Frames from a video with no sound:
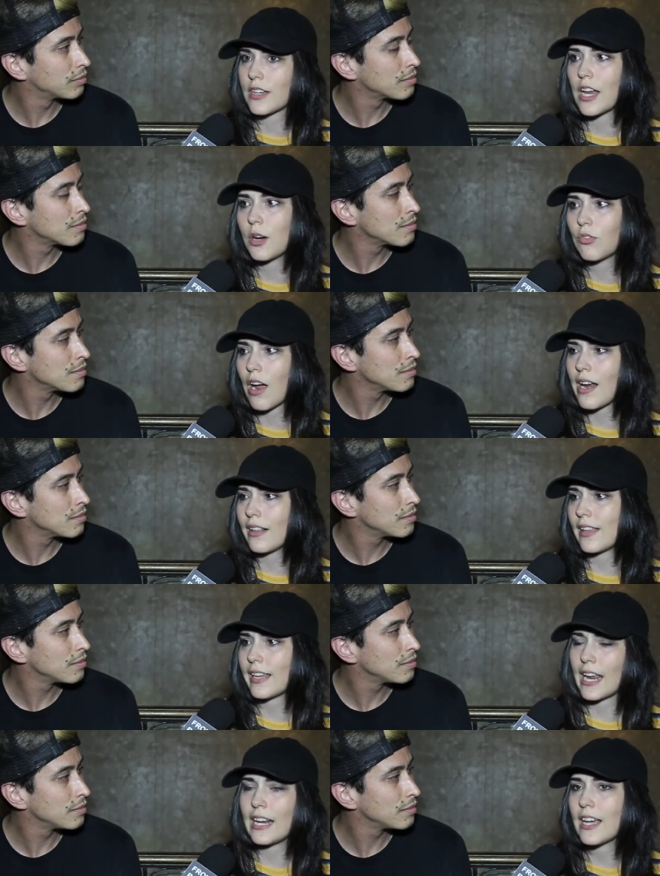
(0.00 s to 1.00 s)
Speaker 1: kind of writing,
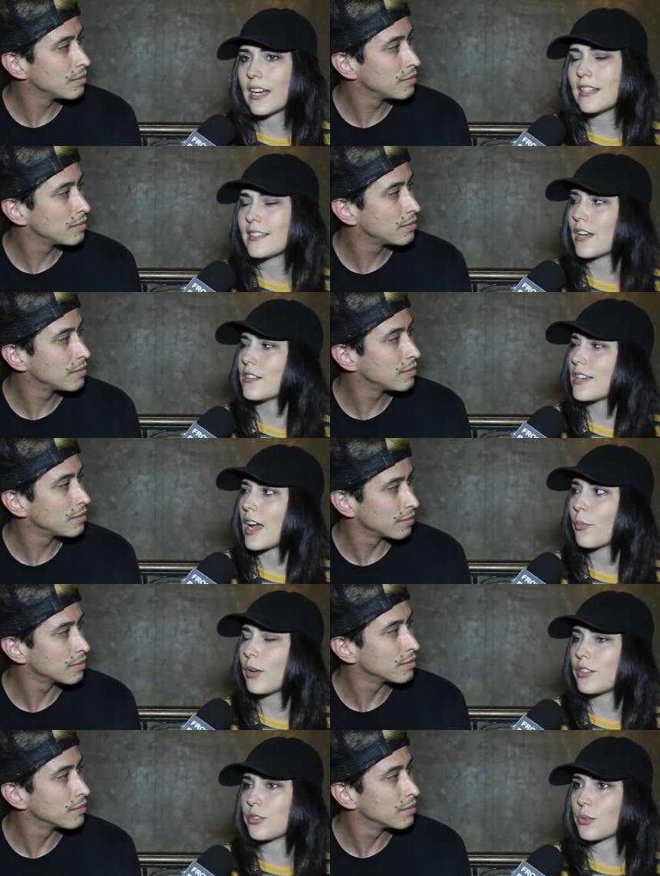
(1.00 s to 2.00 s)
like any kind of downtime
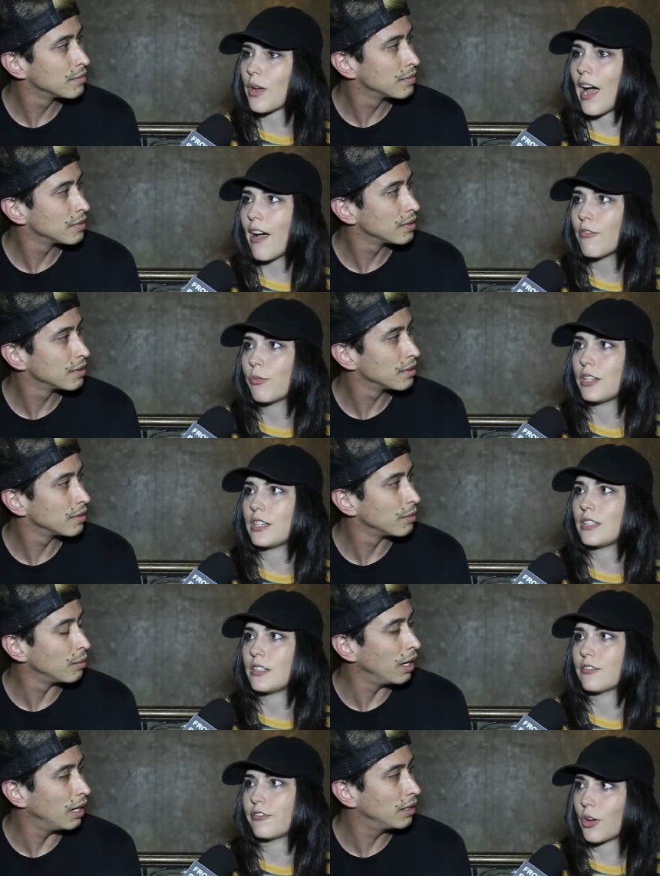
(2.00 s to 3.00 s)
we do have, we
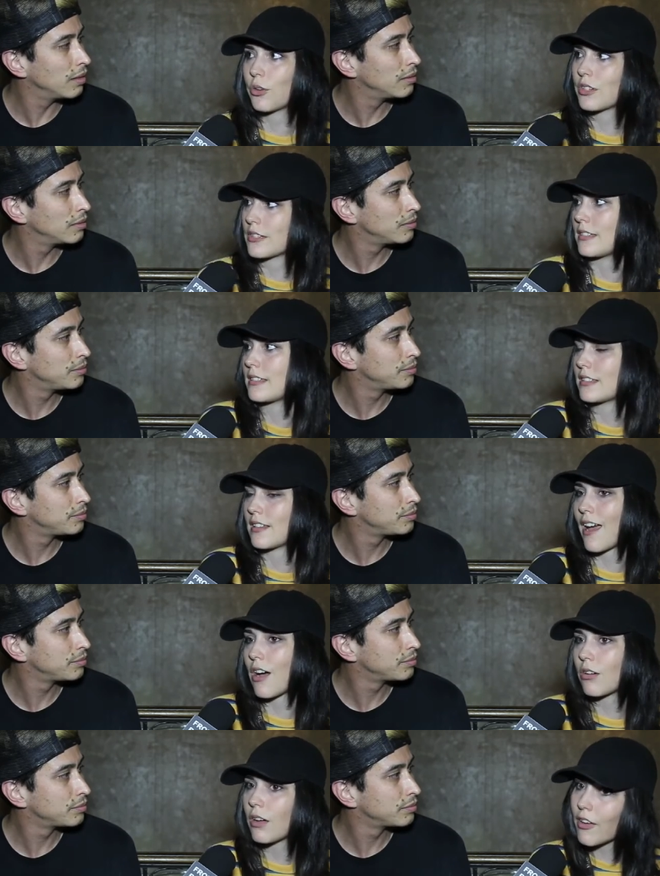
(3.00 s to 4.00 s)
focus
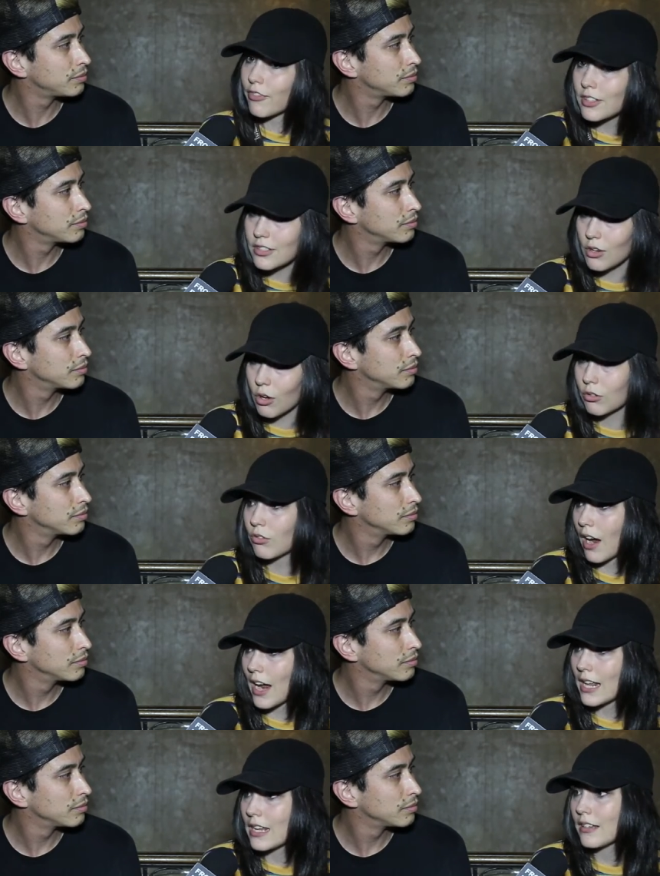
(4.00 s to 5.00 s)
our efforts on
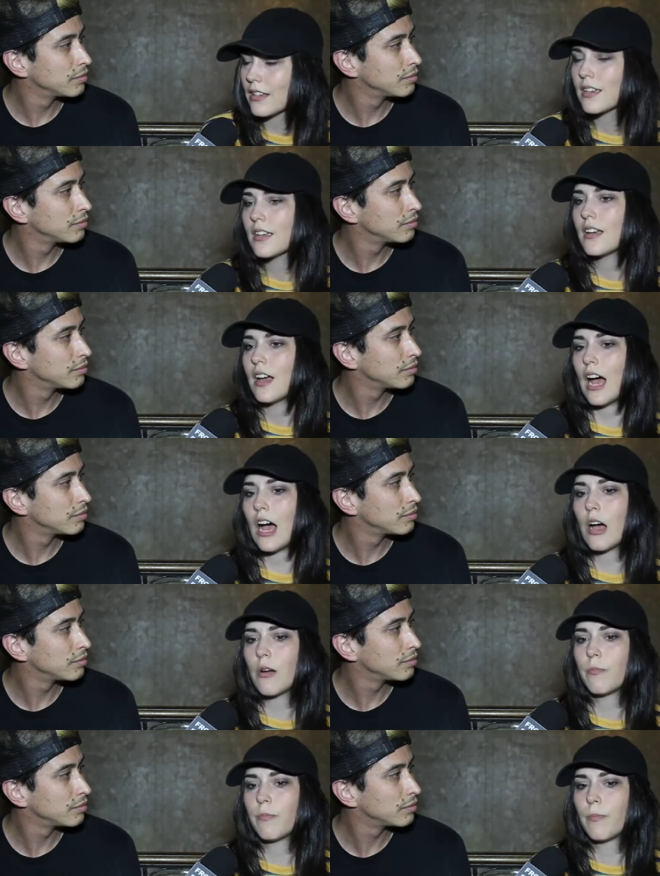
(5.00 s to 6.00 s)
writing.
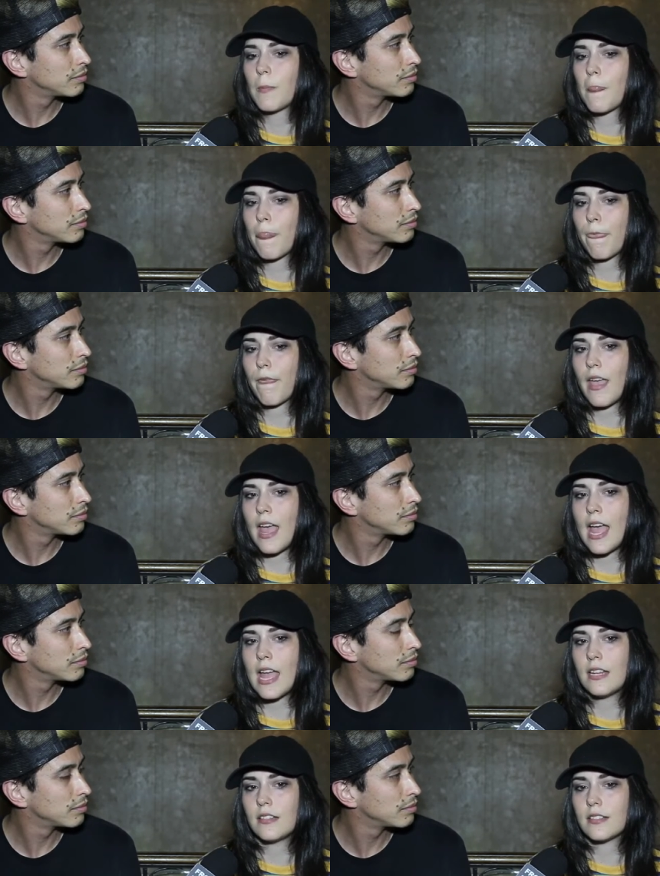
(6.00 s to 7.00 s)
Um,
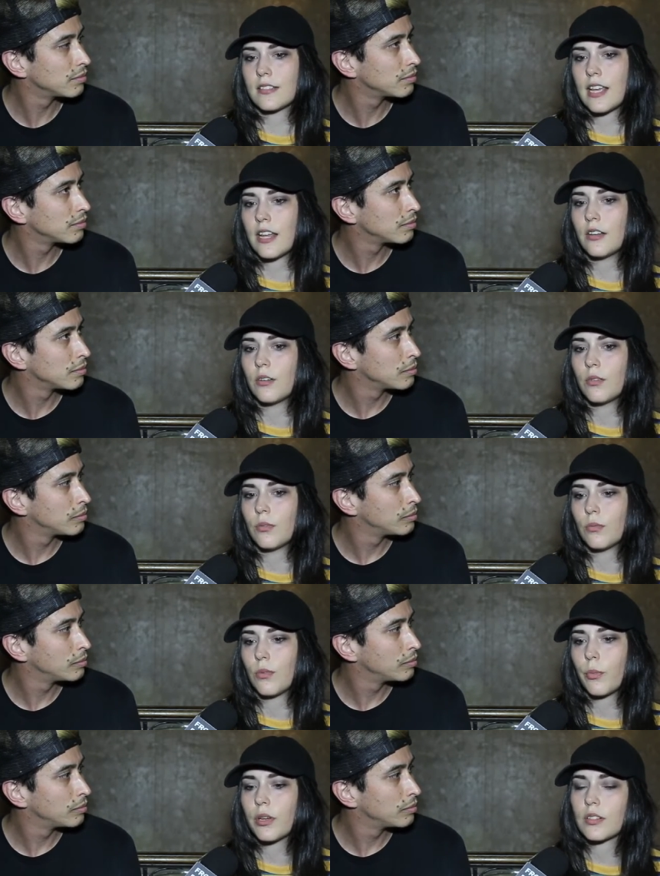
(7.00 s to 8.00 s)
and then
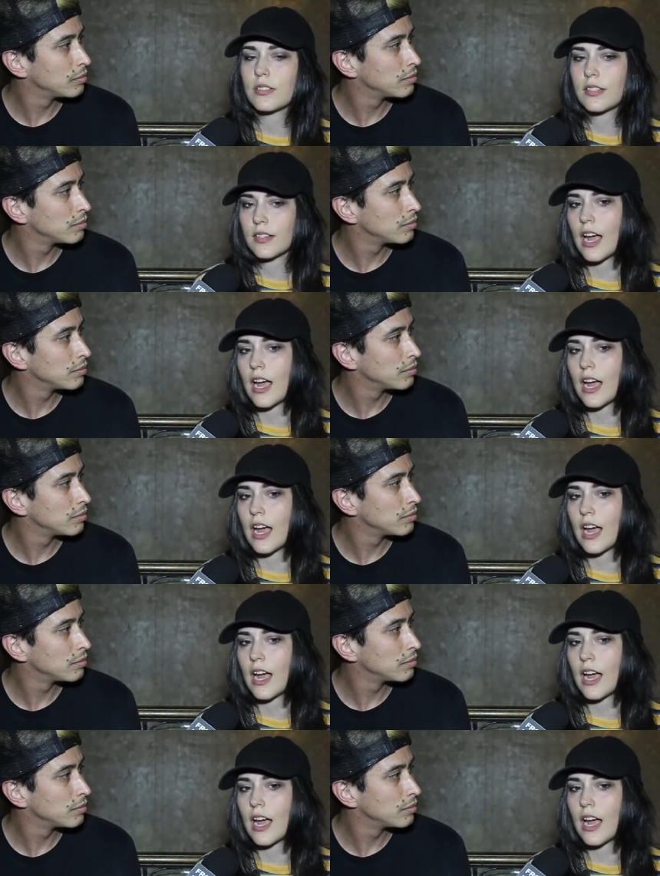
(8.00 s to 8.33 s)
when we got to